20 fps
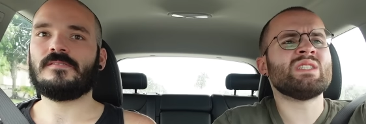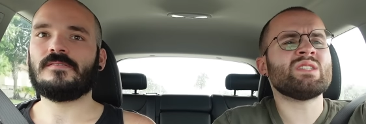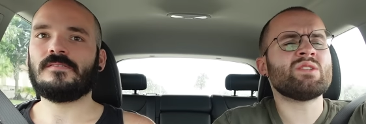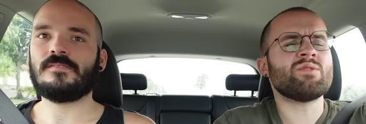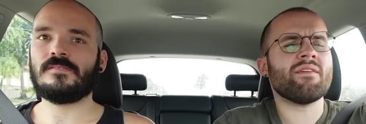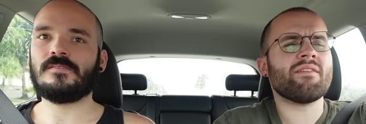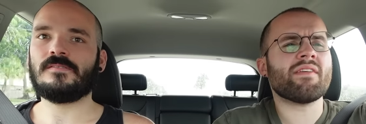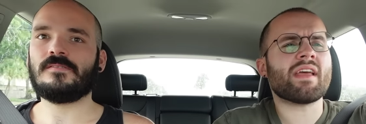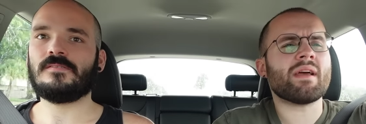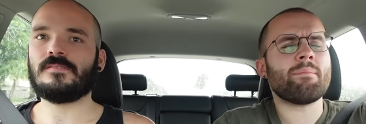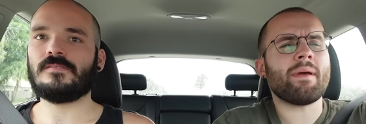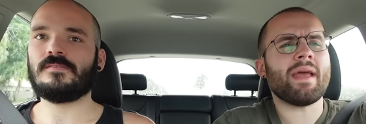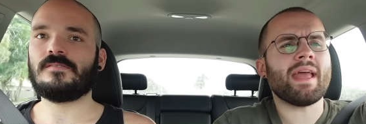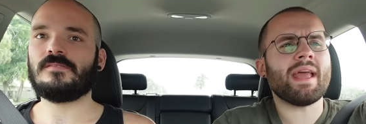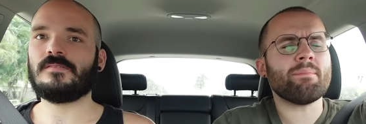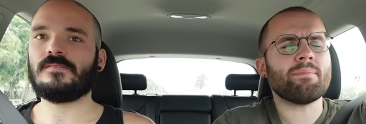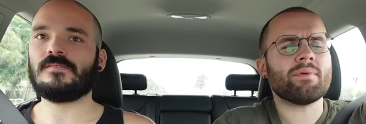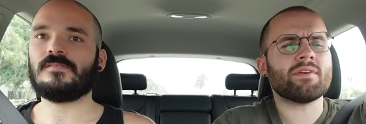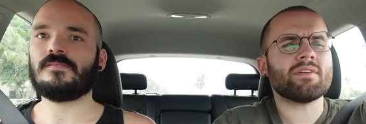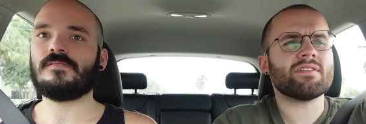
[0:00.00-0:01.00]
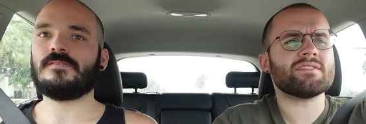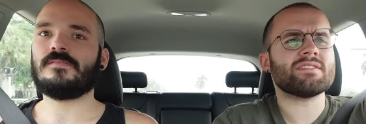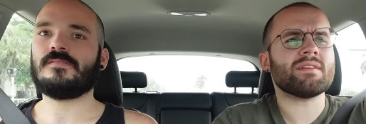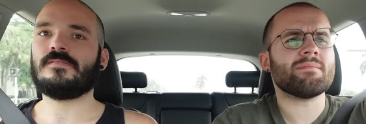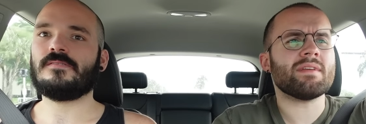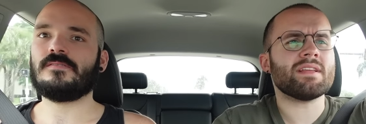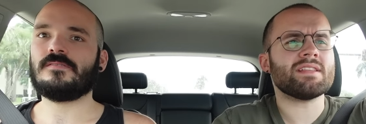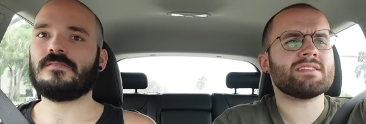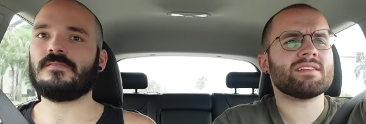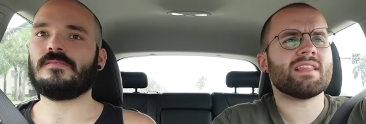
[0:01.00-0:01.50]
Speaker 1: we have like a paper or
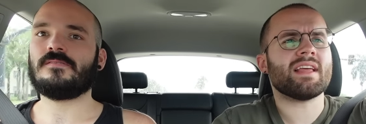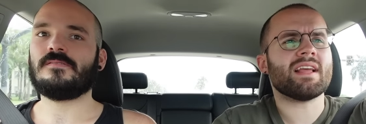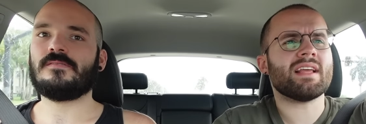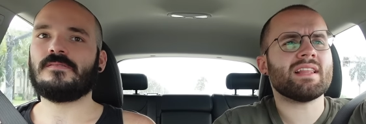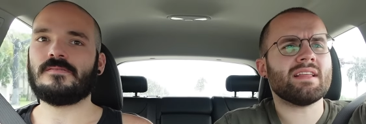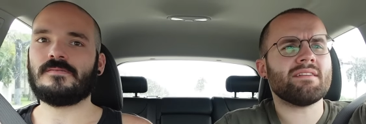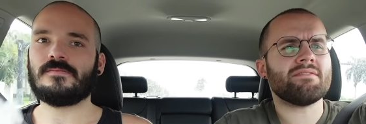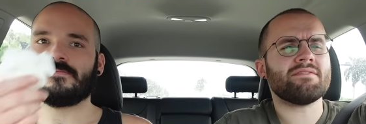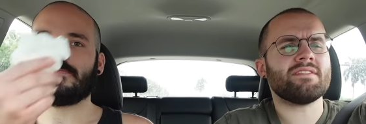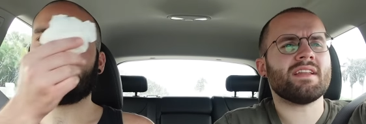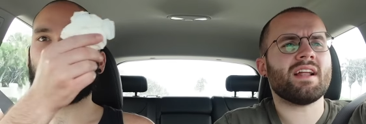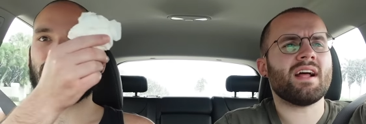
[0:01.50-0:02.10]
something to like lift it